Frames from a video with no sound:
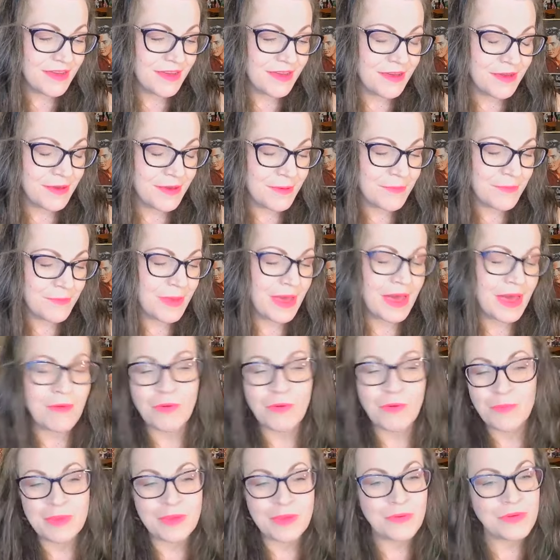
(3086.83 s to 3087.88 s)
I
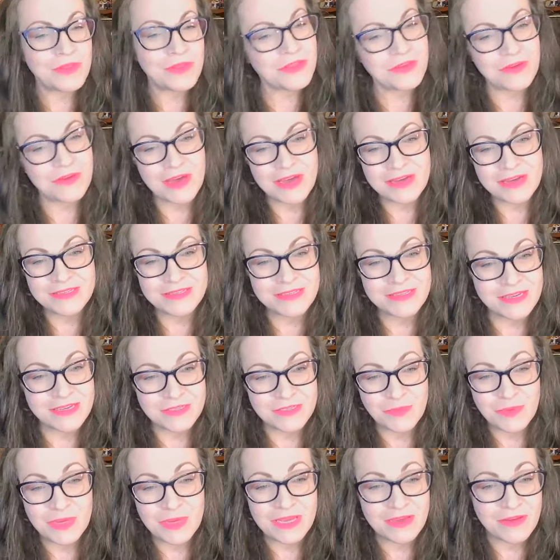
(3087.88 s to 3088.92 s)
will be with you guys
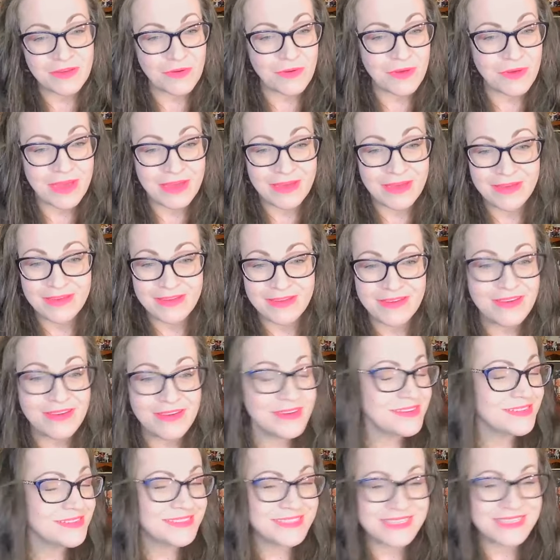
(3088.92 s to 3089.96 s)
next week, okay?
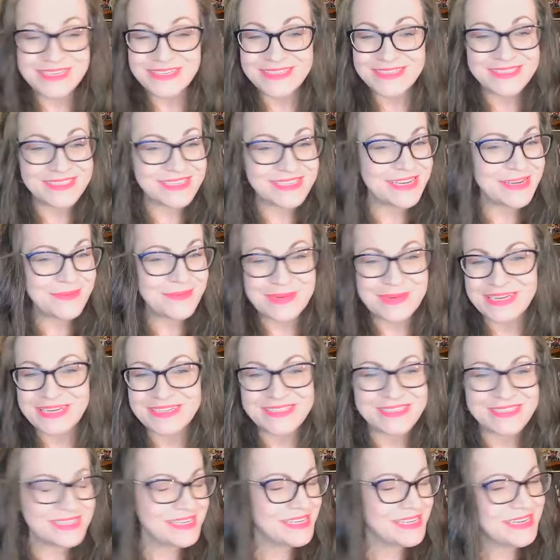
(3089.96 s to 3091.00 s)

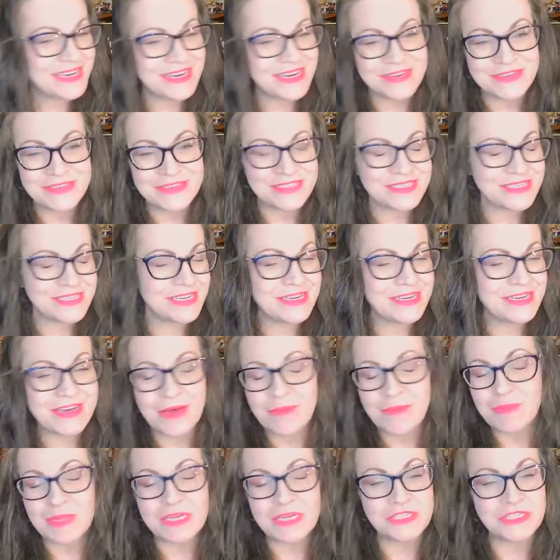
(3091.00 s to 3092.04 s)
TCBTLC,
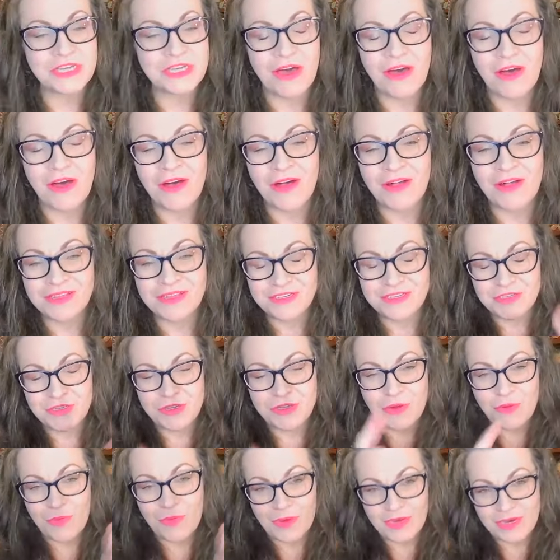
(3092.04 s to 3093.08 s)
God bless you all, and
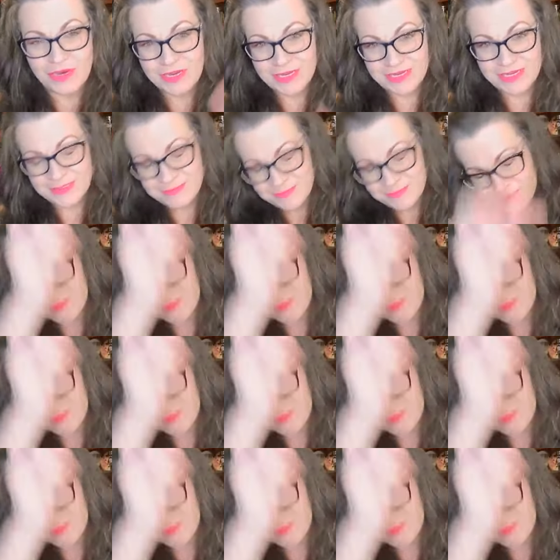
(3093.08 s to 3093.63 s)
you know what?